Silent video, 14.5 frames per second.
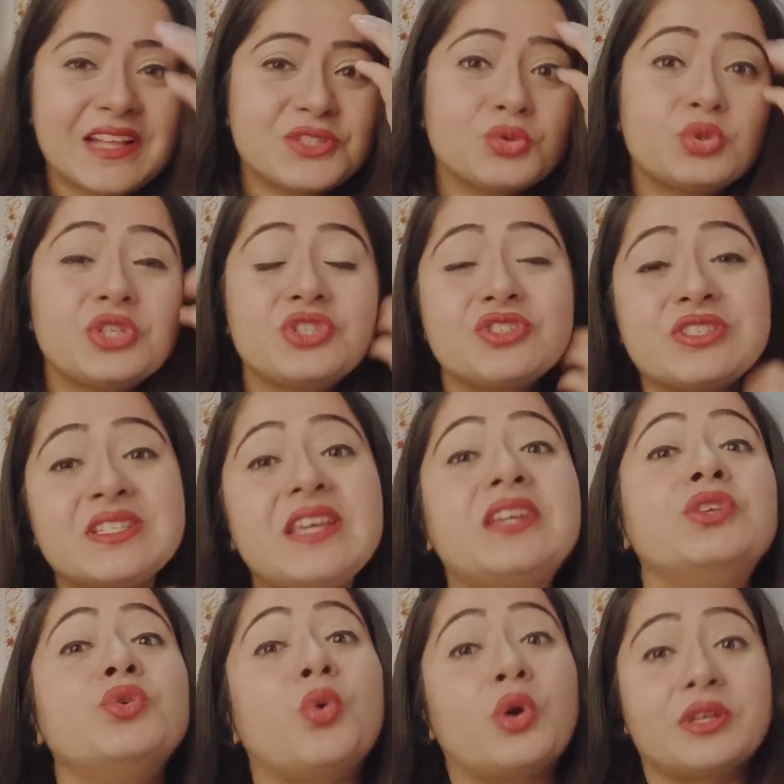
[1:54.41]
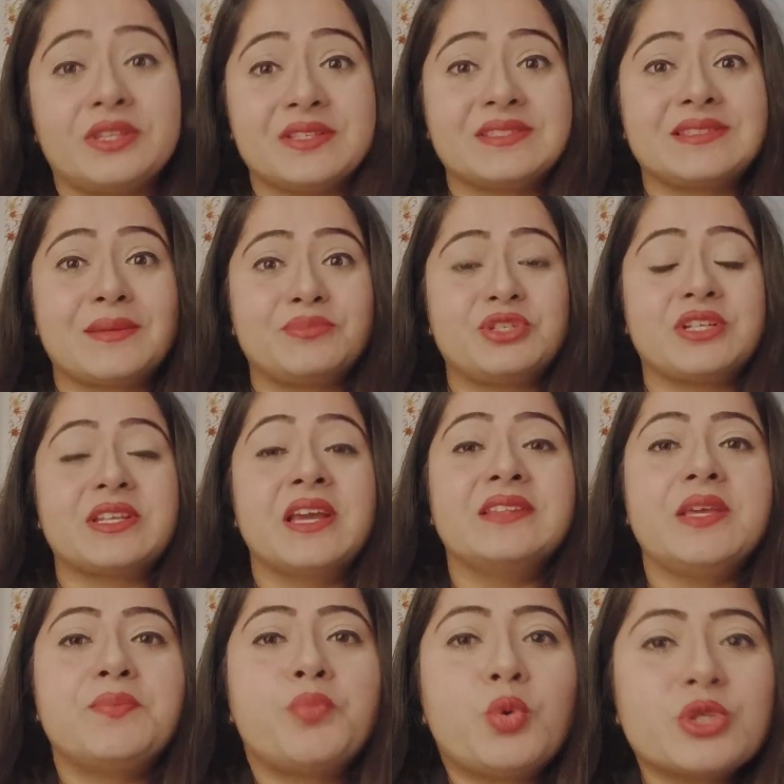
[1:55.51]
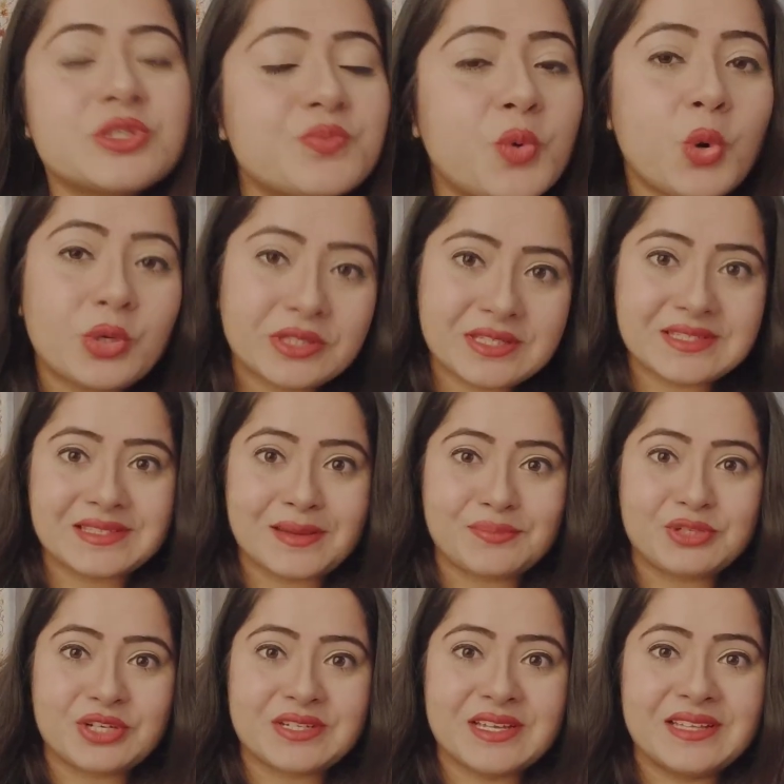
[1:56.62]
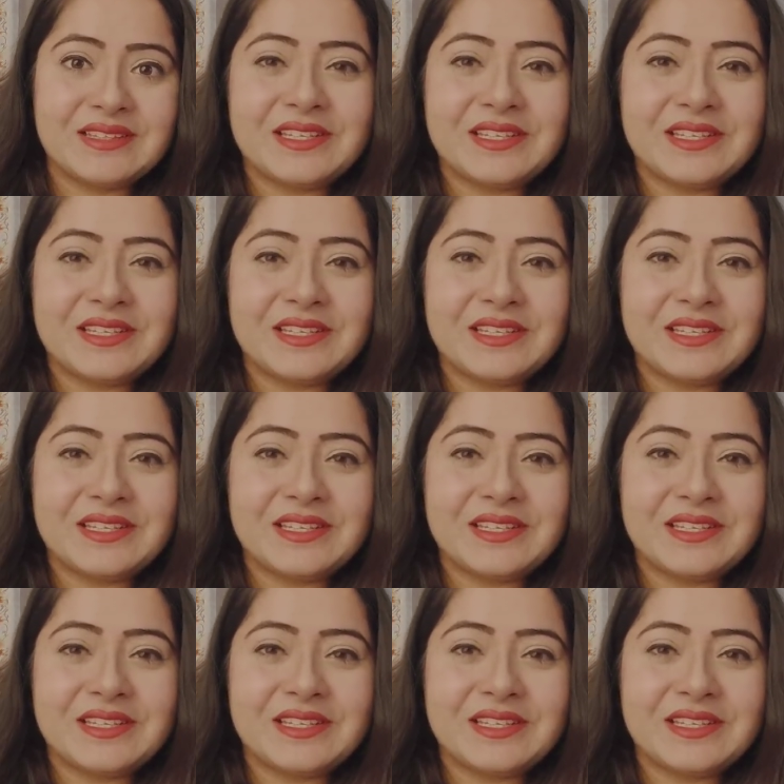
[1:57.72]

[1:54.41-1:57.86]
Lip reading: And so they just ignored this subject. They postponed this subject.